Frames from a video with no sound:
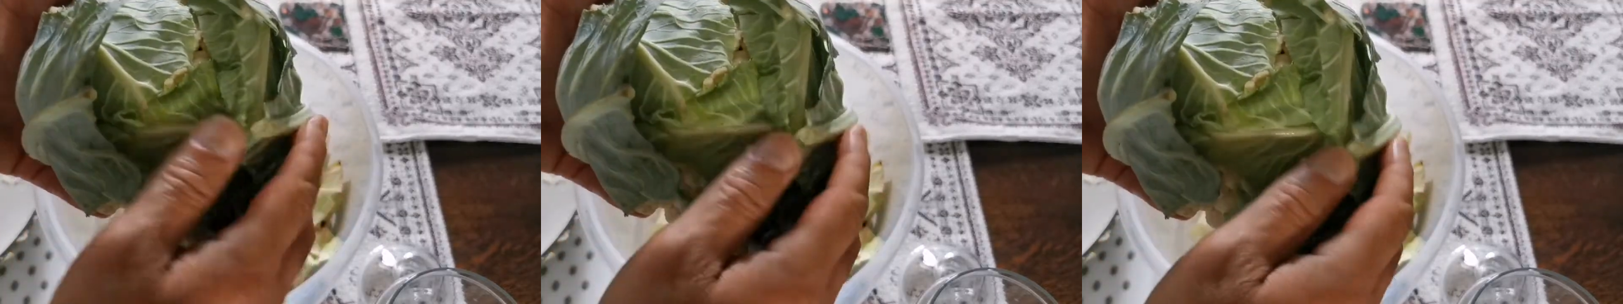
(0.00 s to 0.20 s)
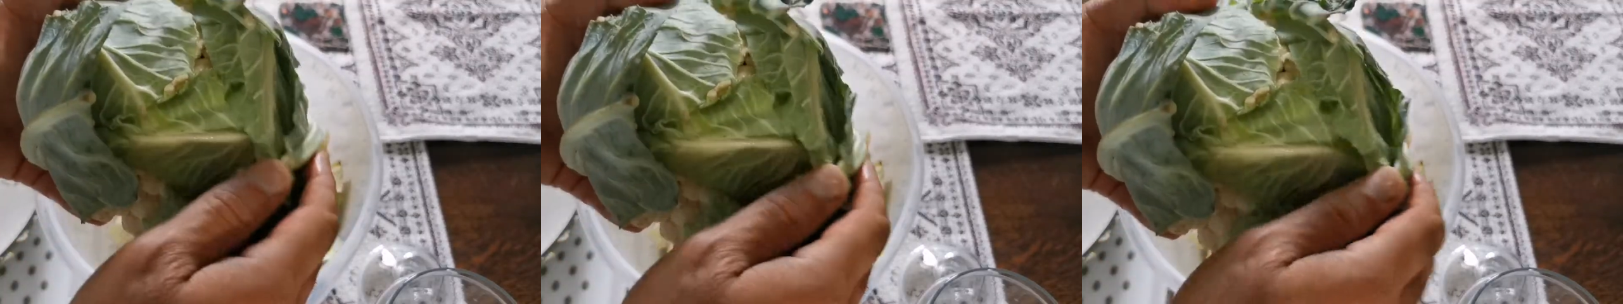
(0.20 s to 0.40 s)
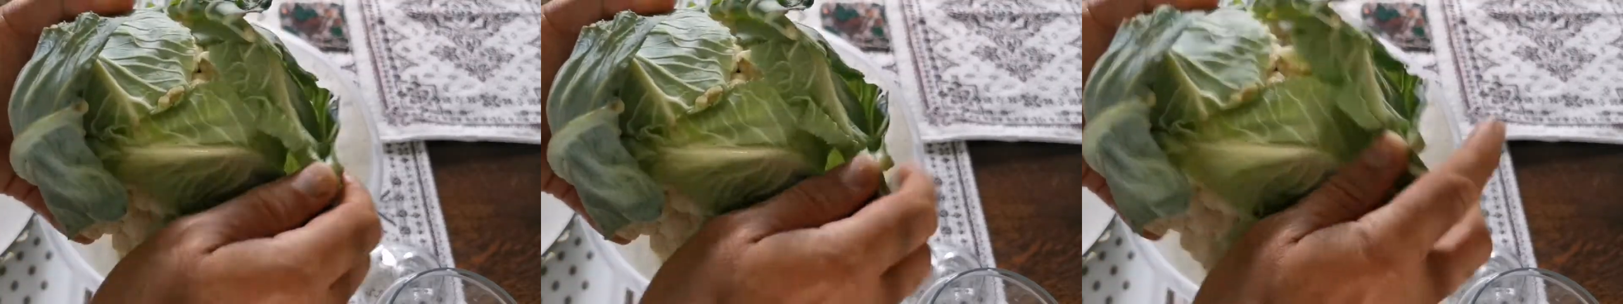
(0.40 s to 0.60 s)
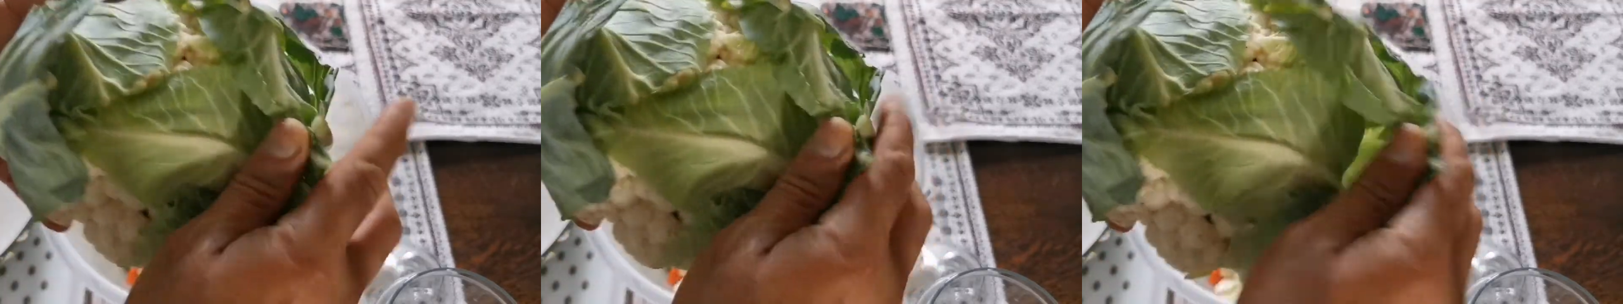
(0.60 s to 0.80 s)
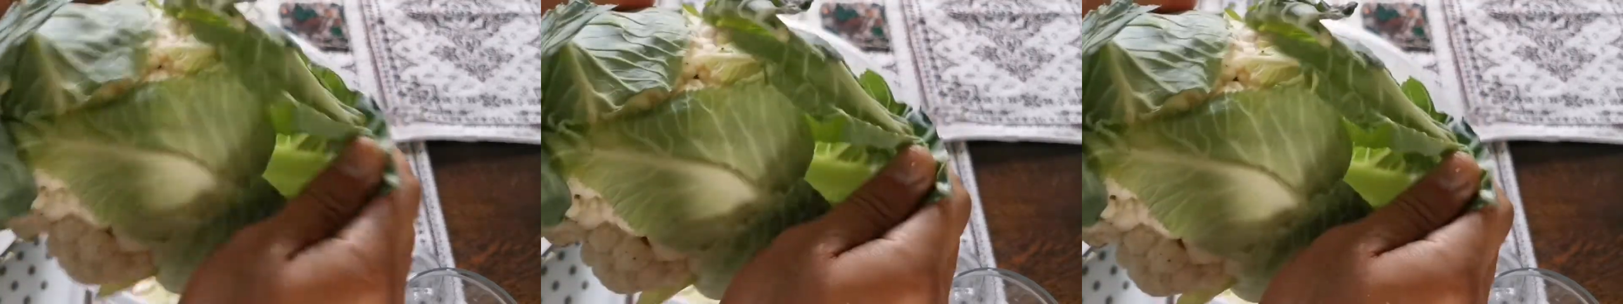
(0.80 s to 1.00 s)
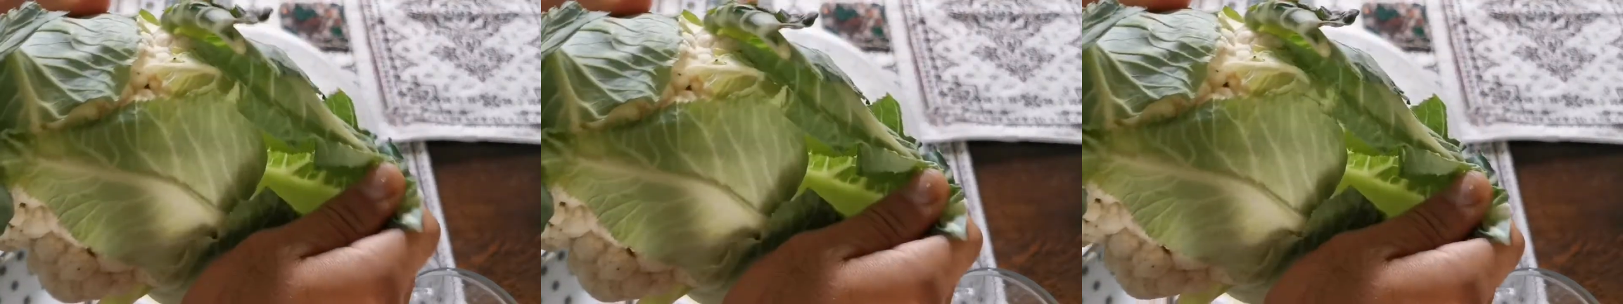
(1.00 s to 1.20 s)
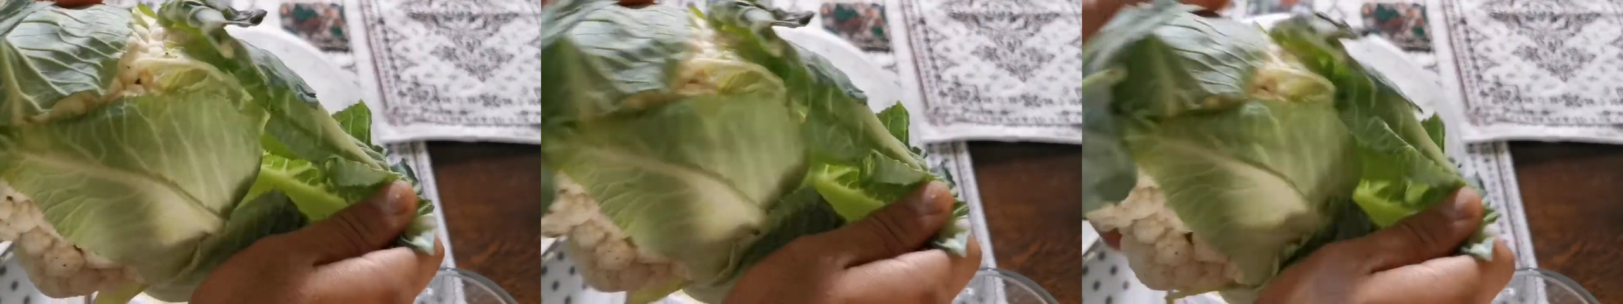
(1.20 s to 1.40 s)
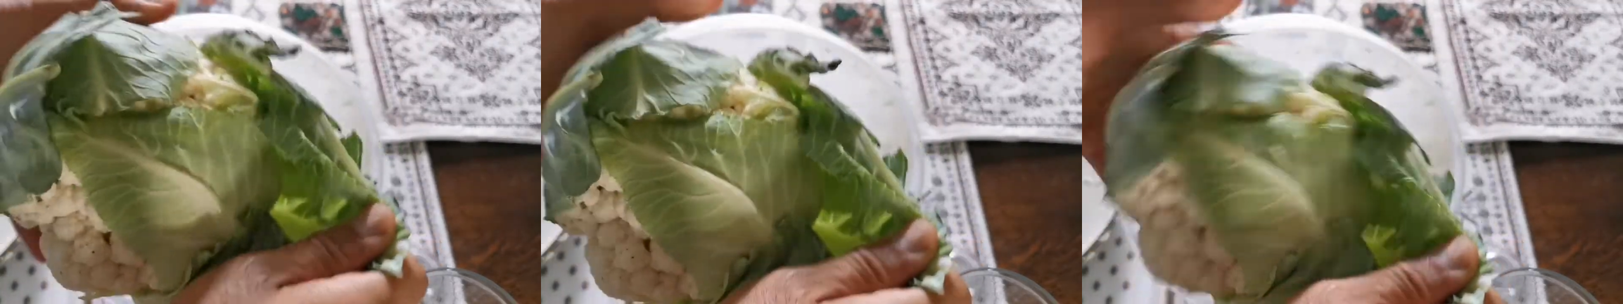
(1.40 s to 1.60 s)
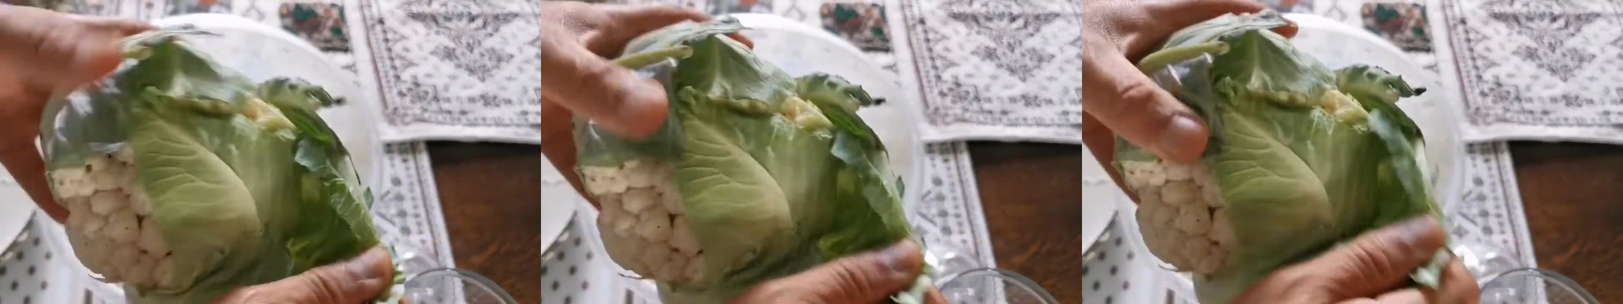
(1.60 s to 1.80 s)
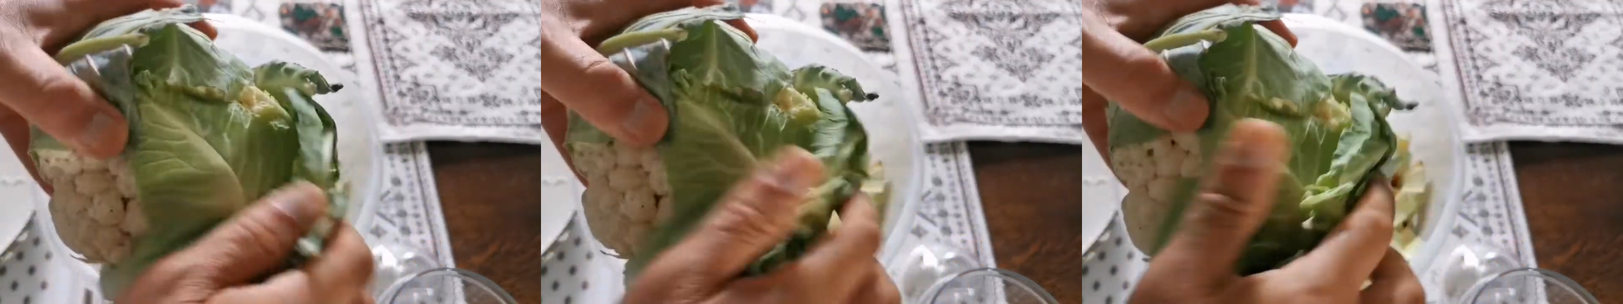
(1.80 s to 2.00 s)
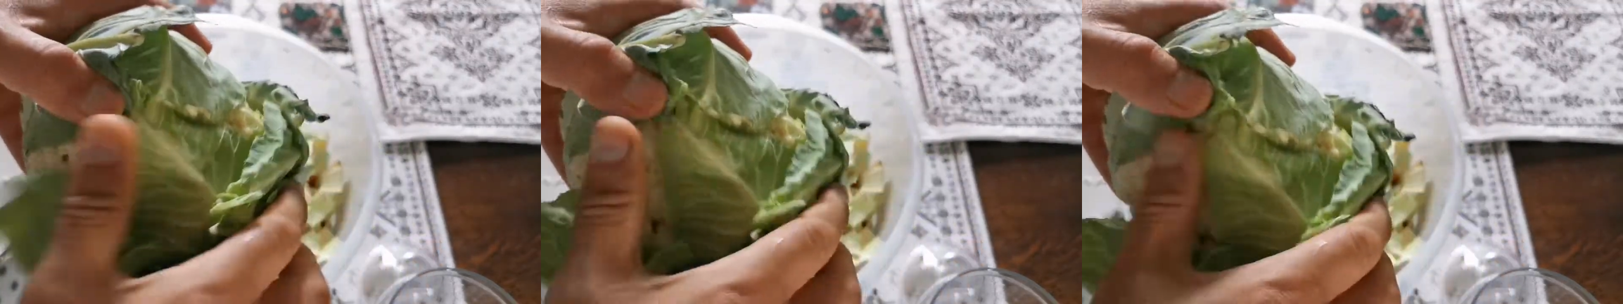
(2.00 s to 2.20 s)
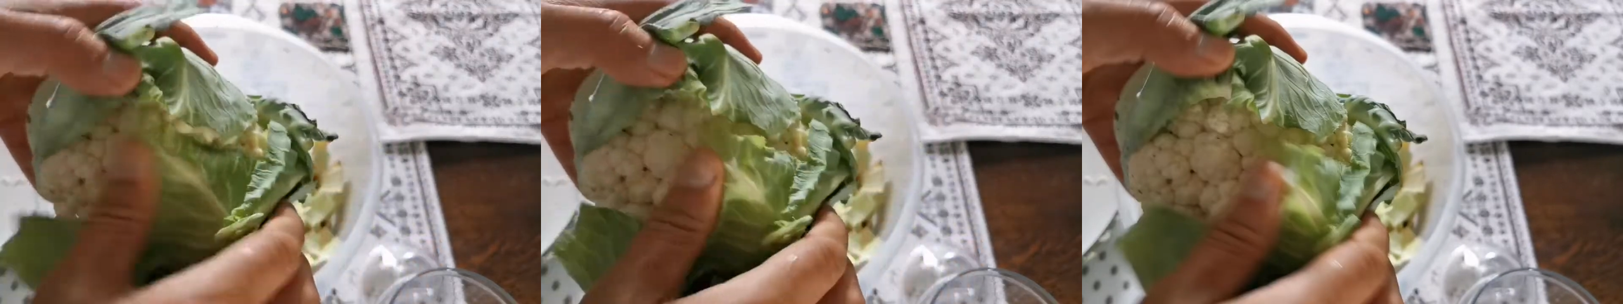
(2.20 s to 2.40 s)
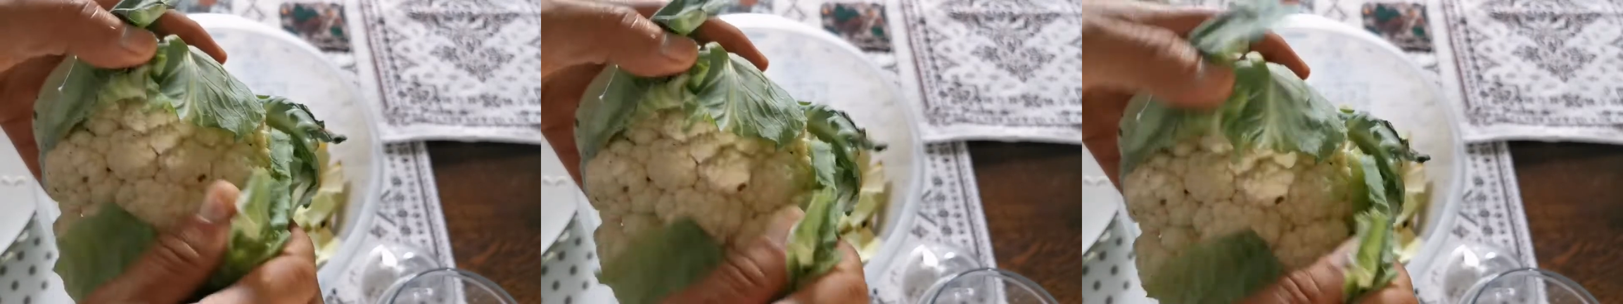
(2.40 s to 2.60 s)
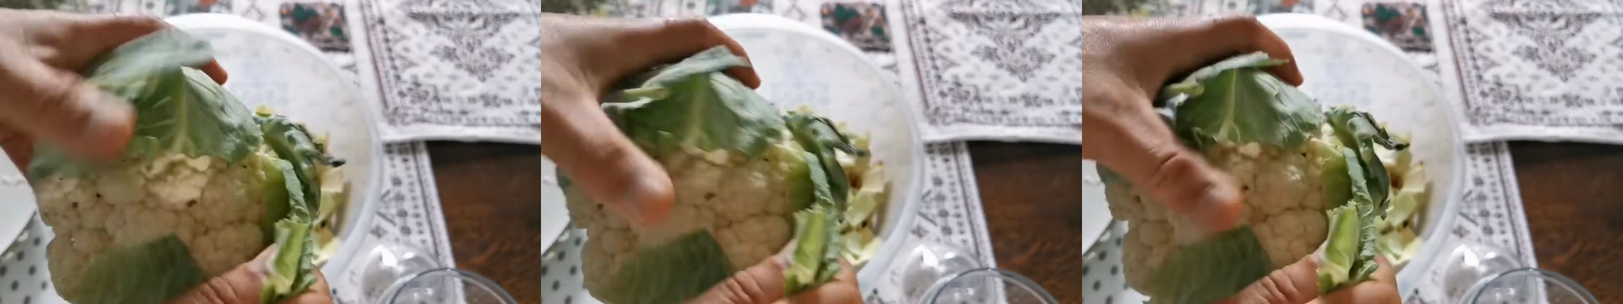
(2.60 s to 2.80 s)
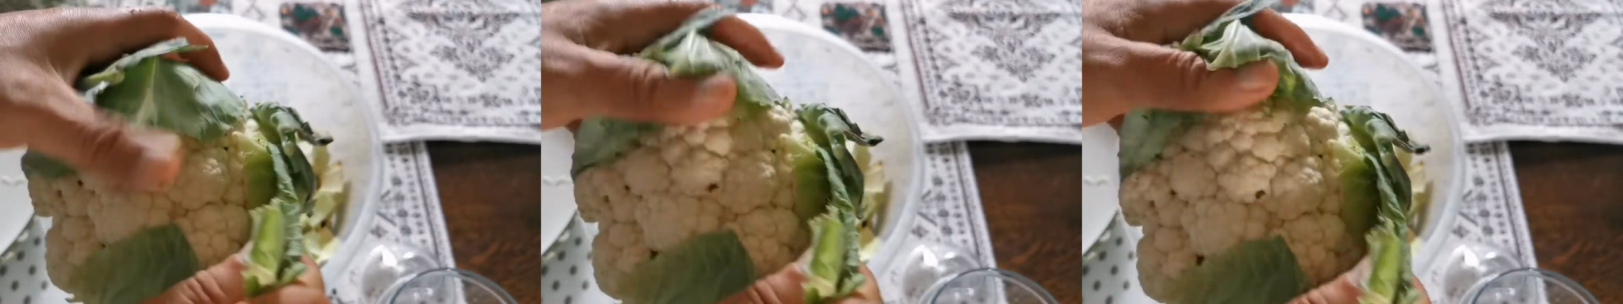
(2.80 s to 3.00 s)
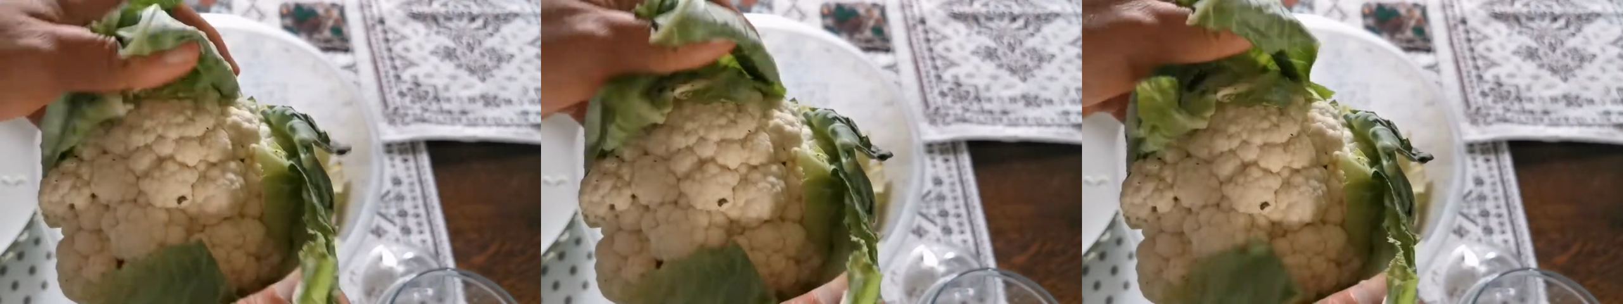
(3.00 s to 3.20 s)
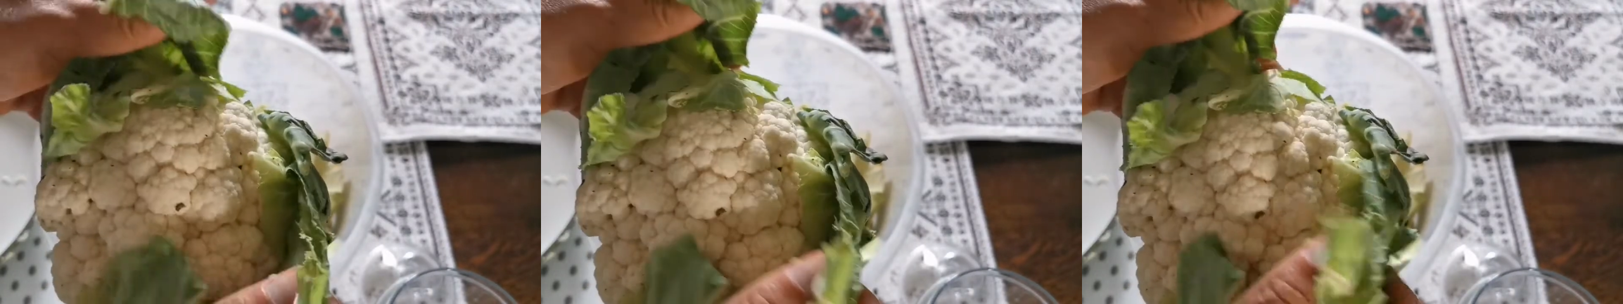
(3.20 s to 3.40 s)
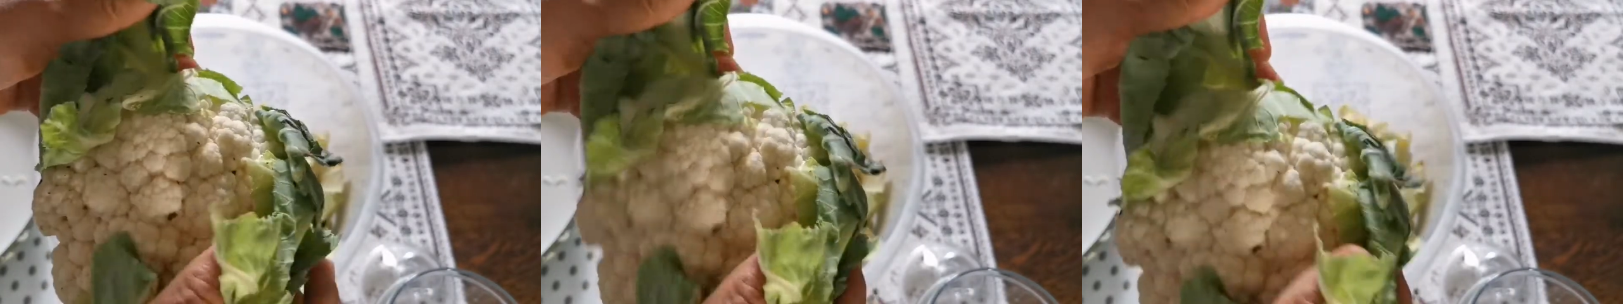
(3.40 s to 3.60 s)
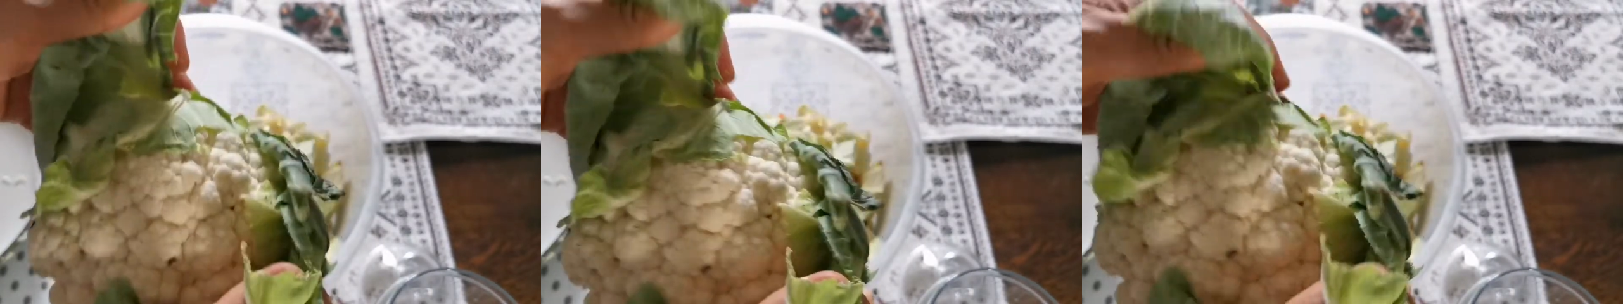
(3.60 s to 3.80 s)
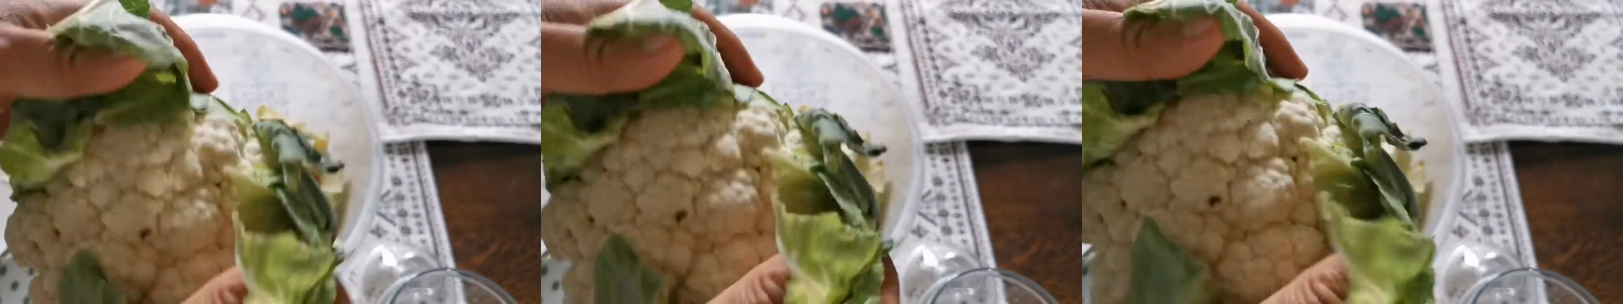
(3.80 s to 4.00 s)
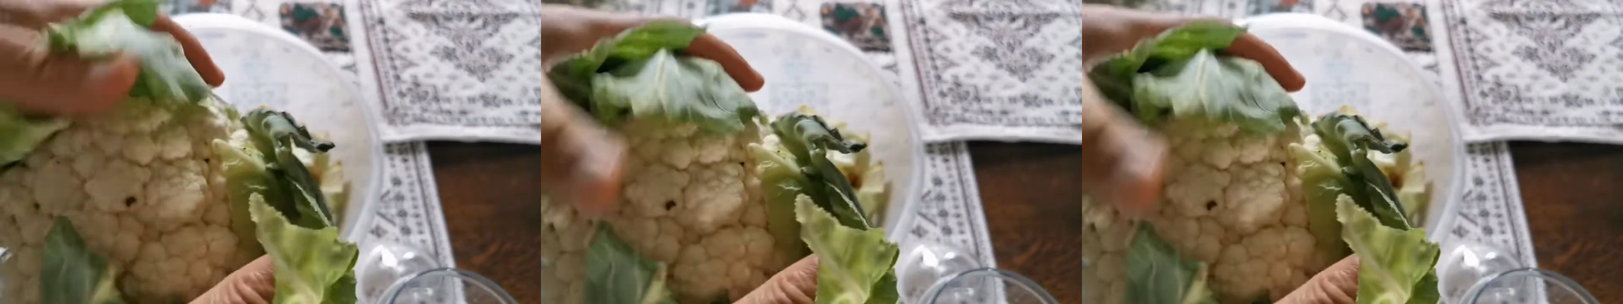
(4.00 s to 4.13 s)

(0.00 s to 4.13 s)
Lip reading: (no speaker visible)